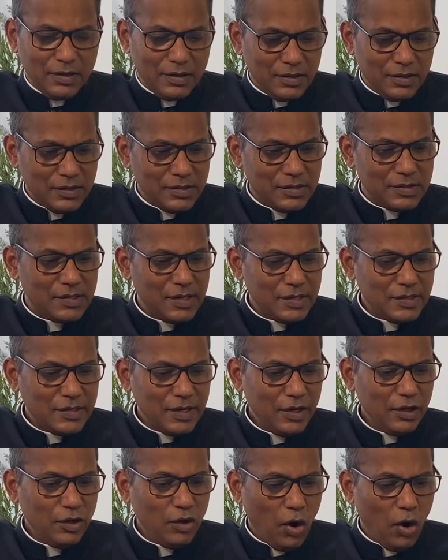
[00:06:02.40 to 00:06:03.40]

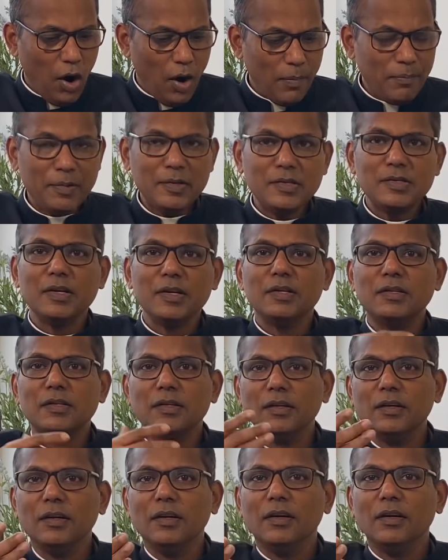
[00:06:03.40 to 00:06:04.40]
sitting opposite
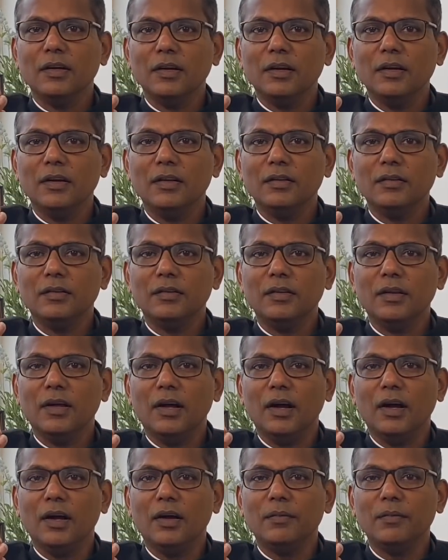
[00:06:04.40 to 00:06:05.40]

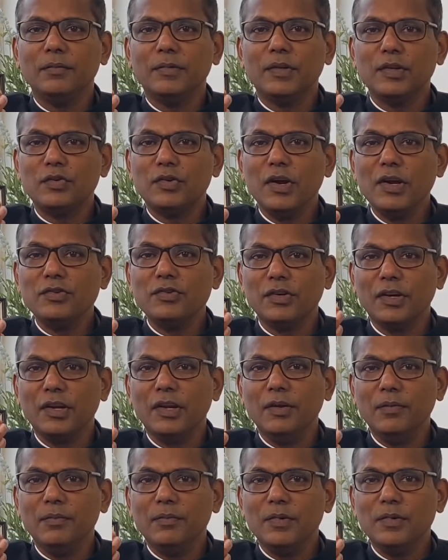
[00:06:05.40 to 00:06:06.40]
the
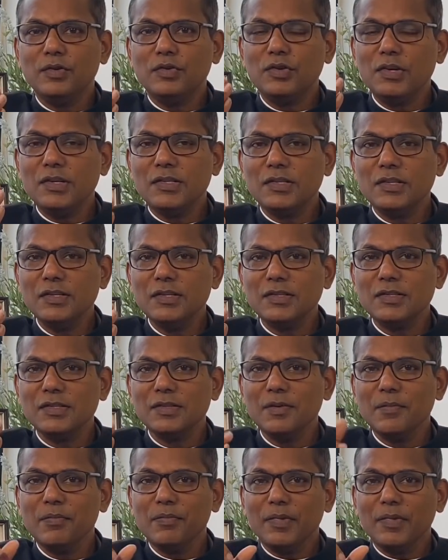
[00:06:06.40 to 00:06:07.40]
treasury,
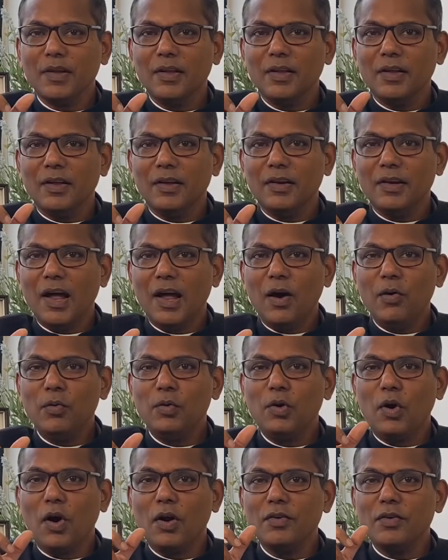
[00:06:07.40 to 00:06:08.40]
Jesus now
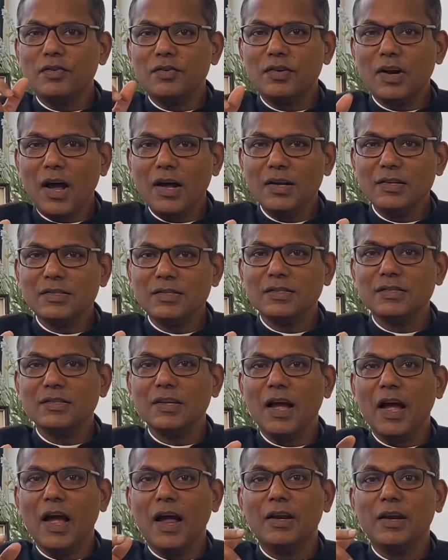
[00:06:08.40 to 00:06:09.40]
contrasts
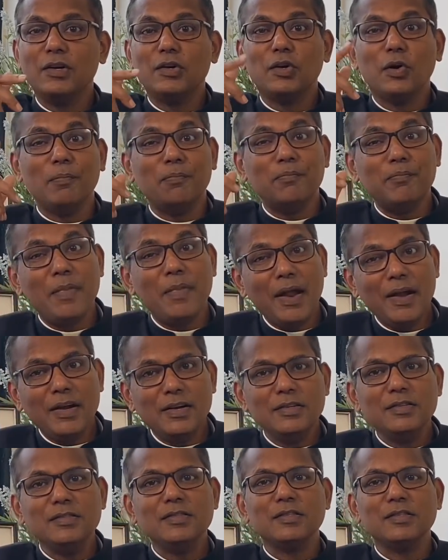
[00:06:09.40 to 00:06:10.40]
and
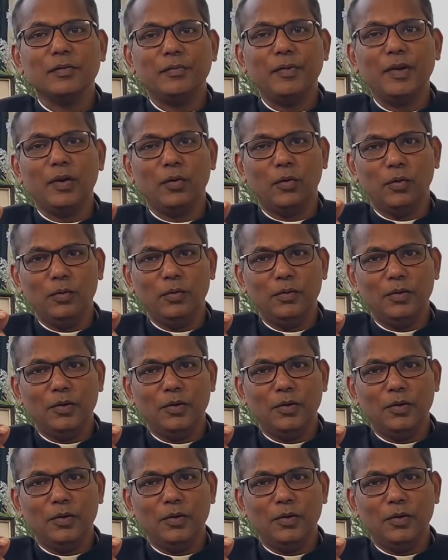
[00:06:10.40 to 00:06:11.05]
commends a widow